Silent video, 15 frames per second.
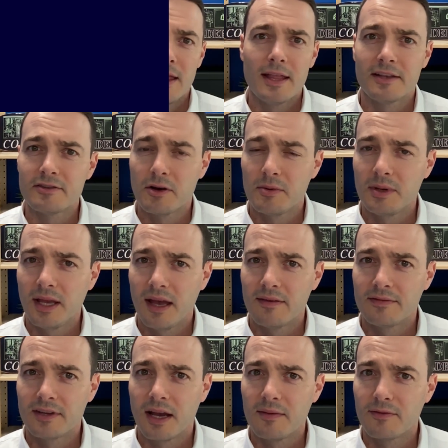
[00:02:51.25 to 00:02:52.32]
And that's all we
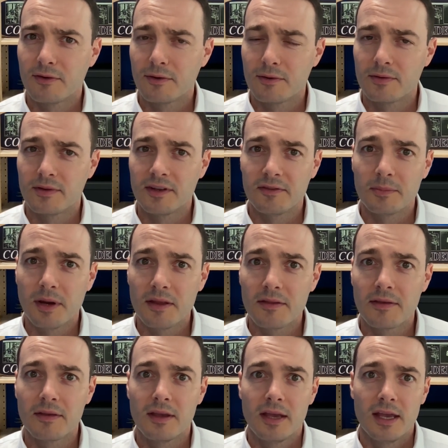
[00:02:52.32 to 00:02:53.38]
have time for this
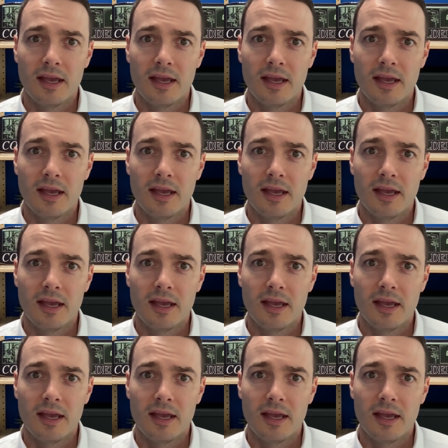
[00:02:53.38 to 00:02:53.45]
month.